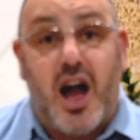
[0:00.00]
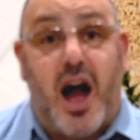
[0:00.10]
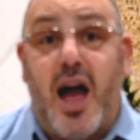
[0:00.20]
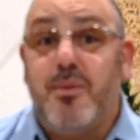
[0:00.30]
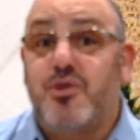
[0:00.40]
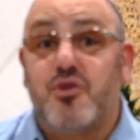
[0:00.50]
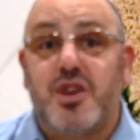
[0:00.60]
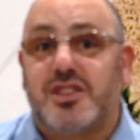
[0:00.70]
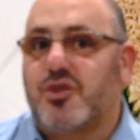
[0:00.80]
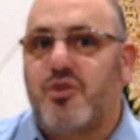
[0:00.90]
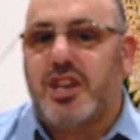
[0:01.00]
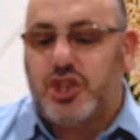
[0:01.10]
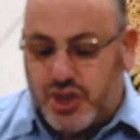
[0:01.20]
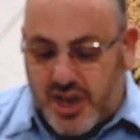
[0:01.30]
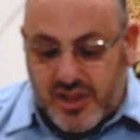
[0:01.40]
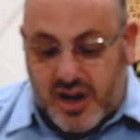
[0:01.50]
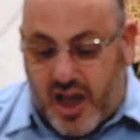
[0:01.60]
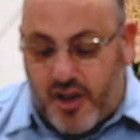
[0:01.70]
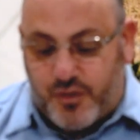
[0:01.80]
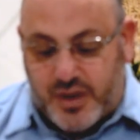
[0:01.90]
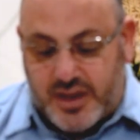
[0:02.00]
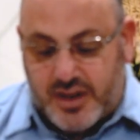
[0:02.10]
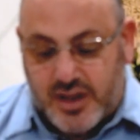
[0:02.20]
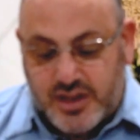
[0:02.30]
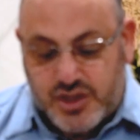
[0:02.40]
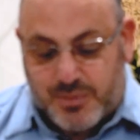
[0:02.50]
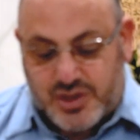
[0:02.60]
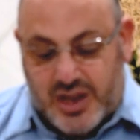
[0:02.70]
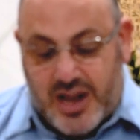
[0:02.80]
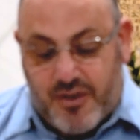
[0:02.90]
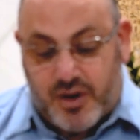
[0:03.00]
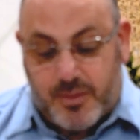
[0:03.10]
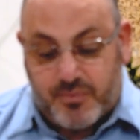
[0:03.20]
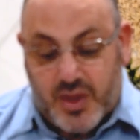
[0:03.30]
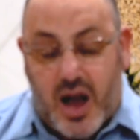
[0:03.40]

I'm the resurrection and the life in chapter 11,